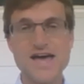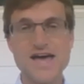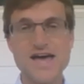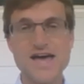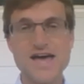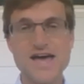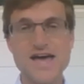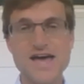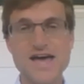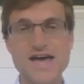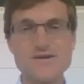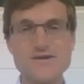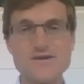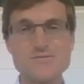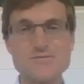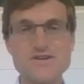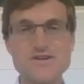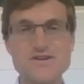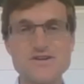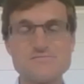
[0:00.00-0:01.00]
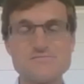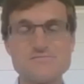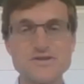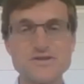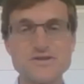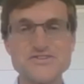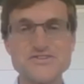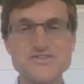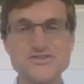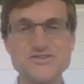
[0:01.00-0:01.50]
got a bit of
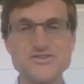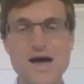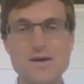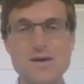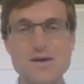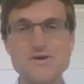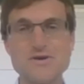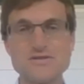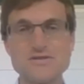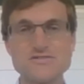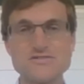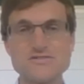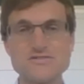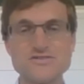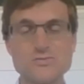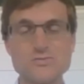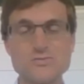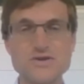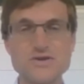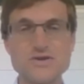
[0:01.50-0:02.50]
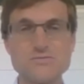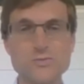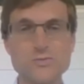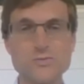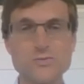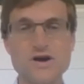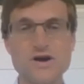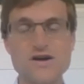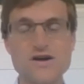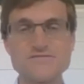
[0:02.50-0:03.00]
political capital, and so we
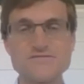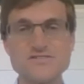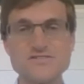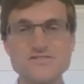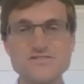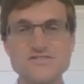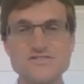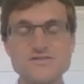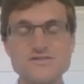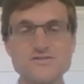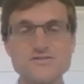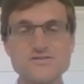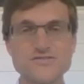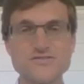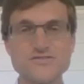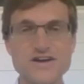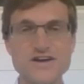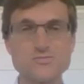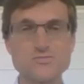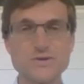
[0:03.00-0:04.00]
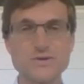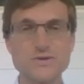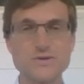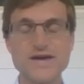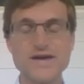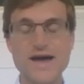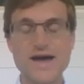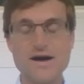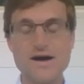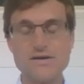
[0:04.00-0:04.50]
often see those fights
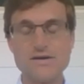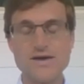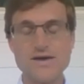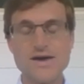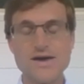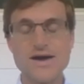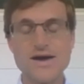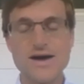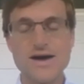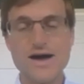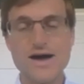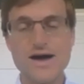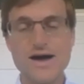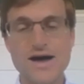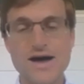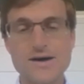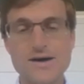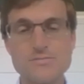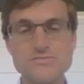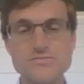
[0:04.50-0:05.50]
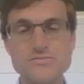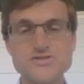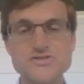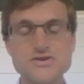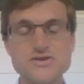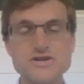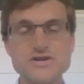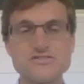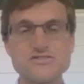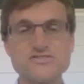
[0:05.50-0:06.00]
play out
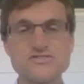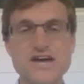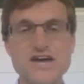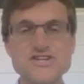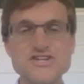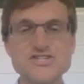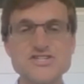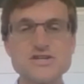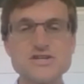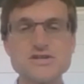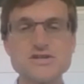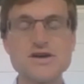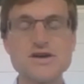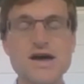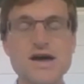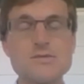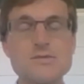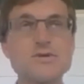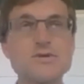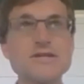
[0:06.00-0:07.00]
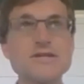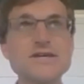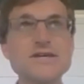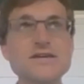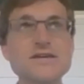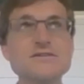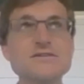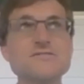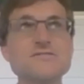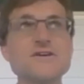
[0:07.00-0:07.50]
during session. I
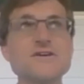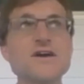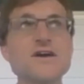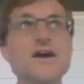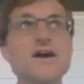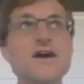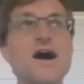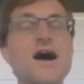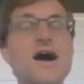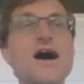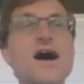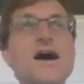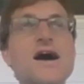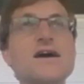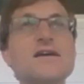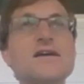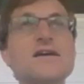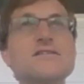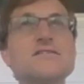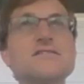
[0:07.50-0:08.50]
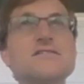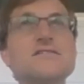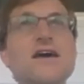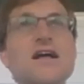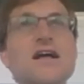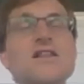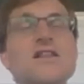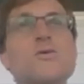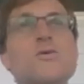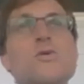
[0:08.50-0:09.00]
believe
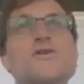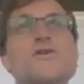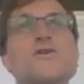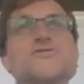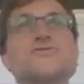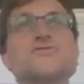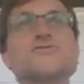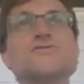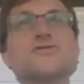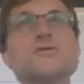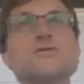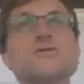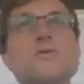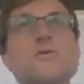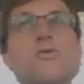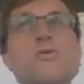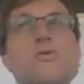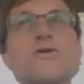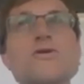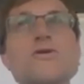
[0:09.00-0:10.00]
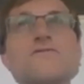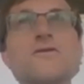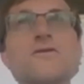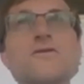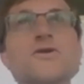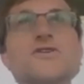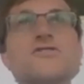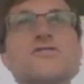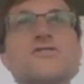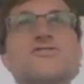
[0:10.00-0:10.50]
Delaware's renewable
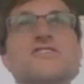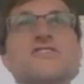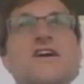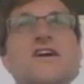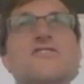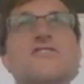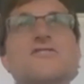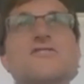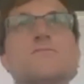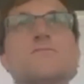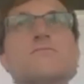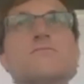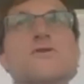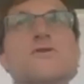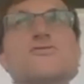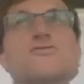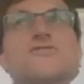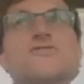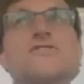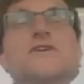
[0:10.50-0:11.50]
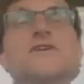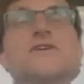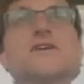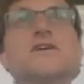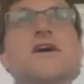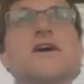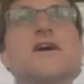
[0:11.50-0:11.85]
portfolio standard mostly